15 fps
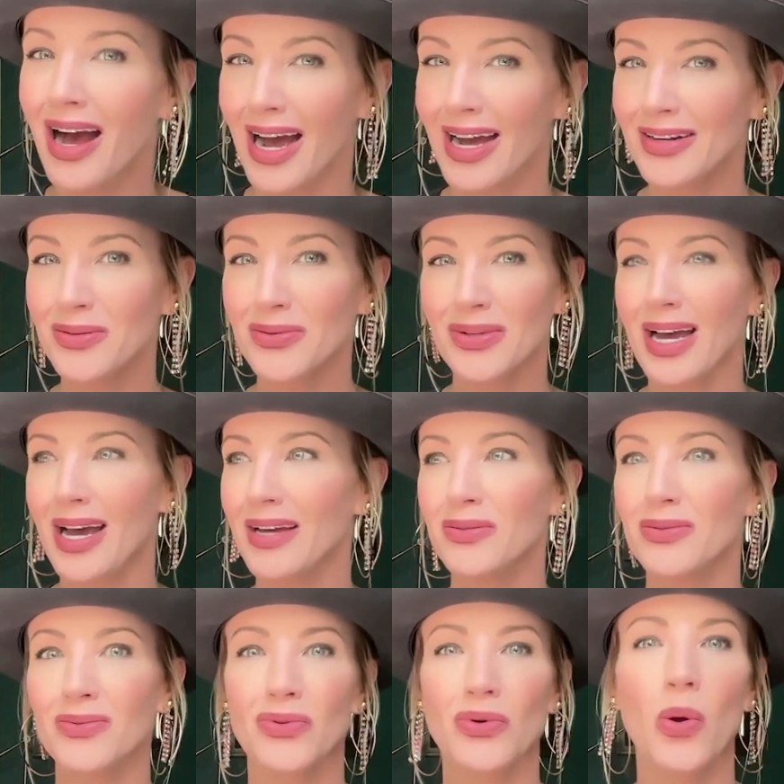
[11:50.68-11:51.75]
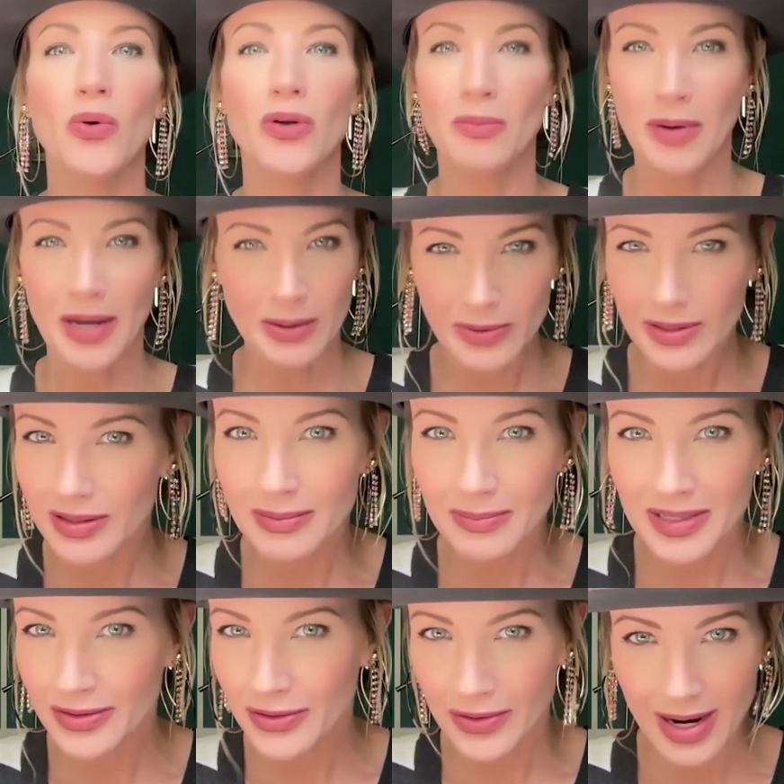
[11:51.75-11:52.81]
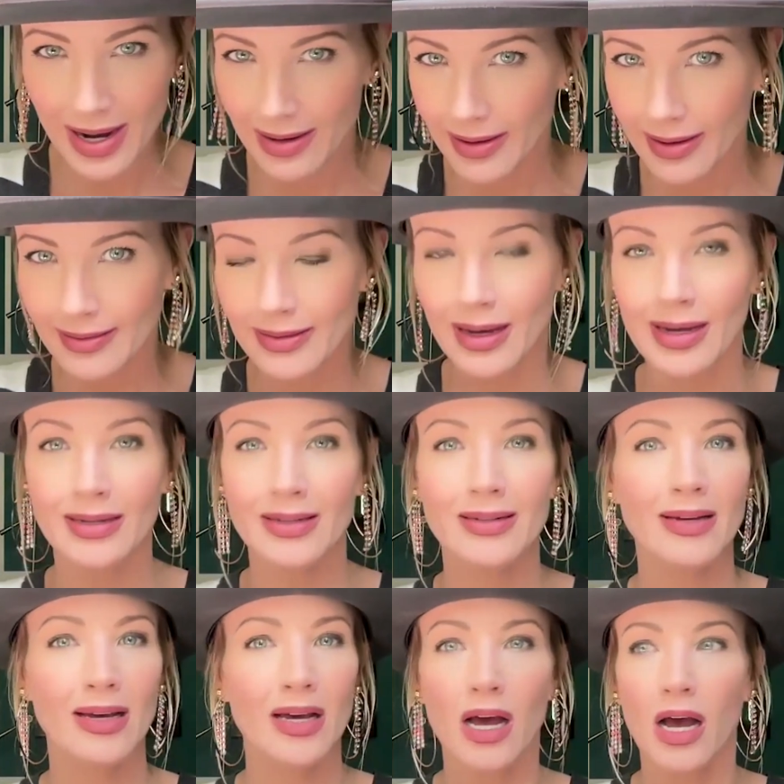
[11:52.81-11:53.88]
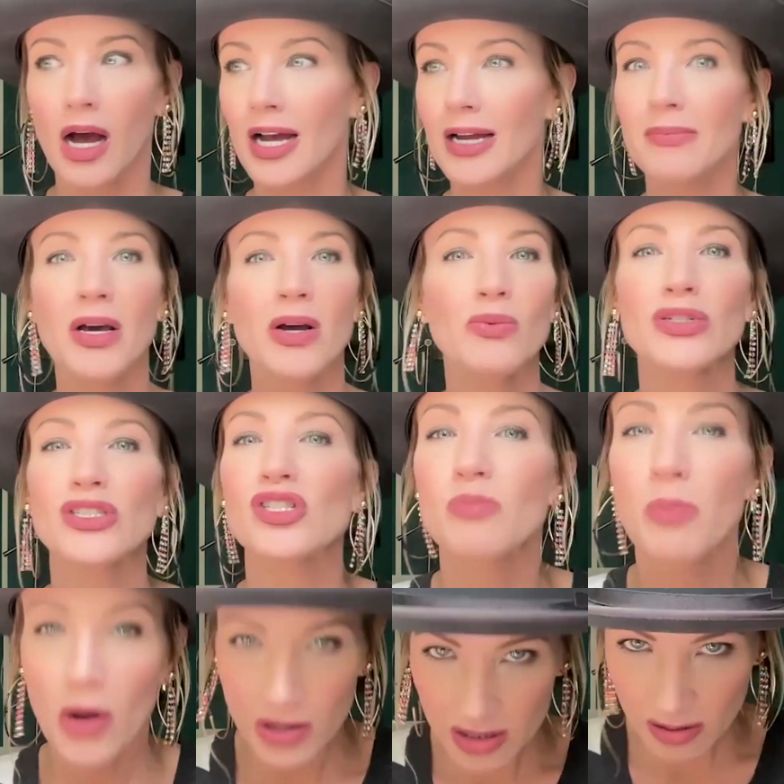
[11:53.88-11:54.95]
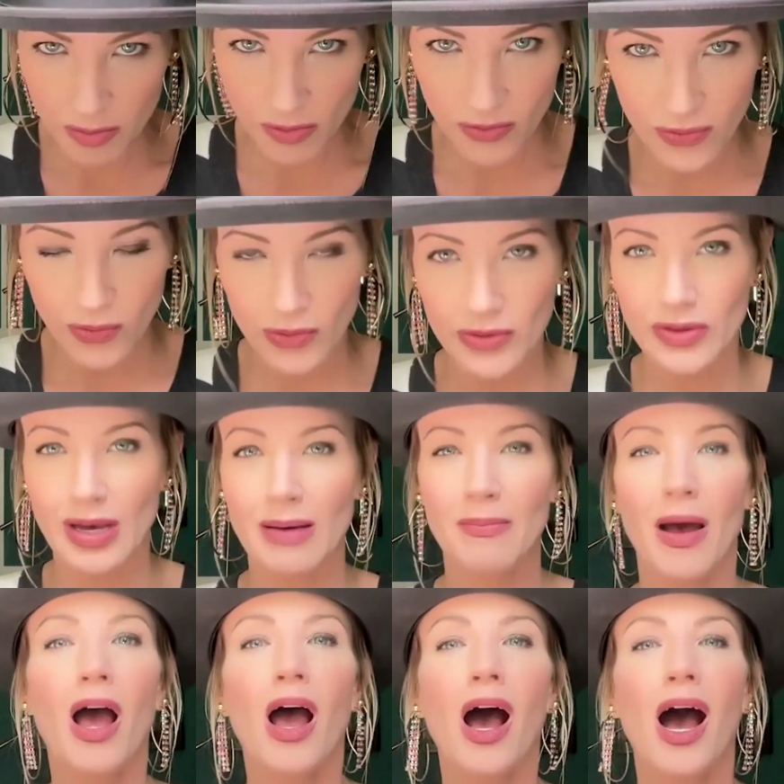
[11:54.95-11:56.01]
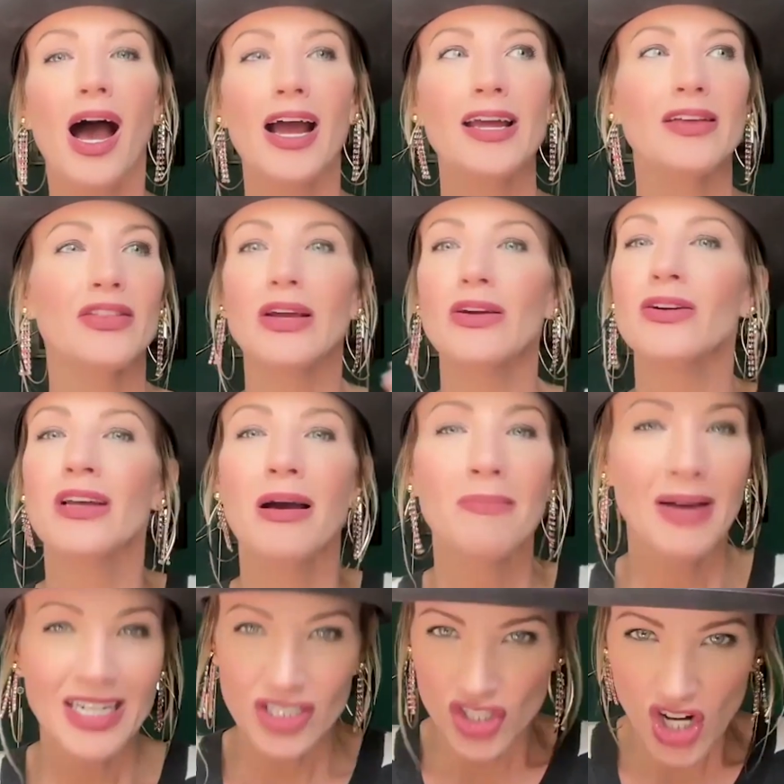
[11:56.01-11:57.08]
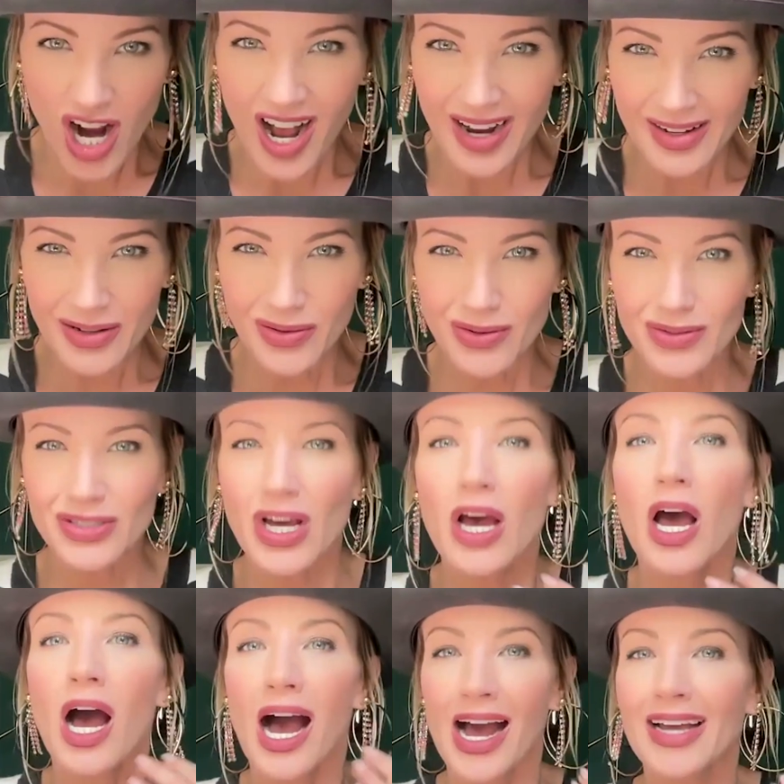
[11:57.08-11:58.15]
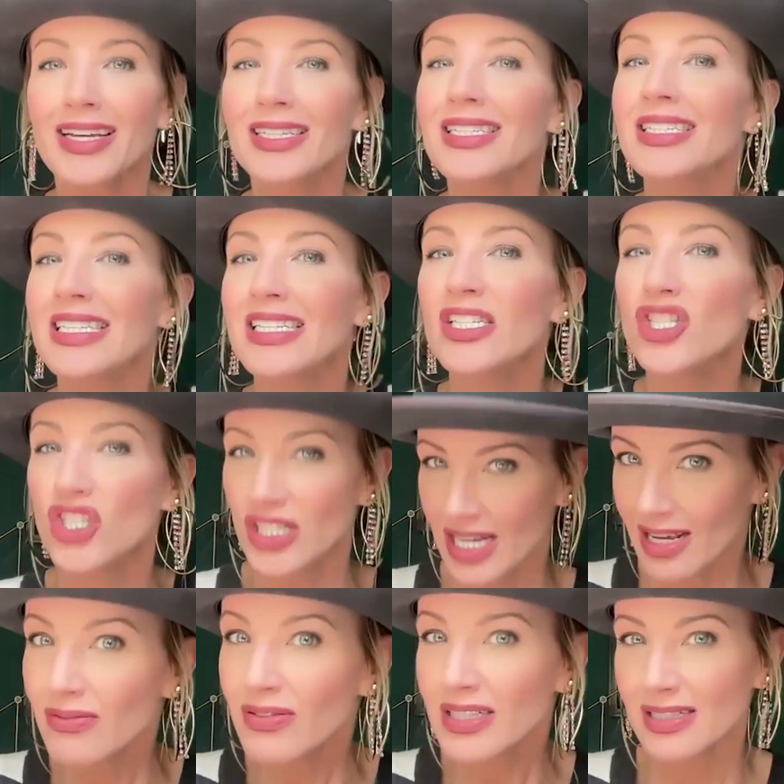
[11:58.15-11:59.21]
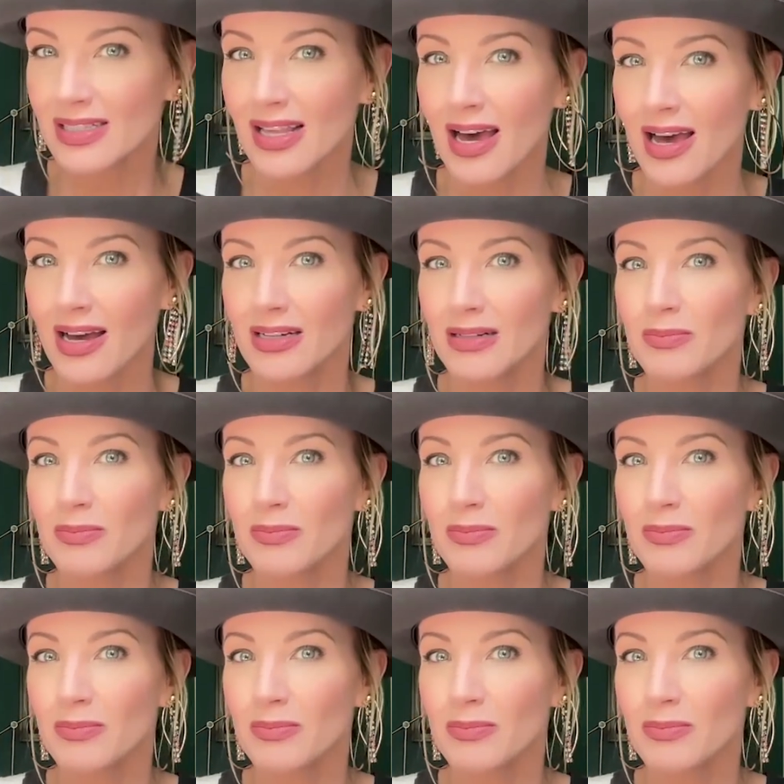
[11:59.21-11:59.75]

I don't go to bed with them in their head at night. I'm not responsible for them. They are not my child. I get to teach Davis that,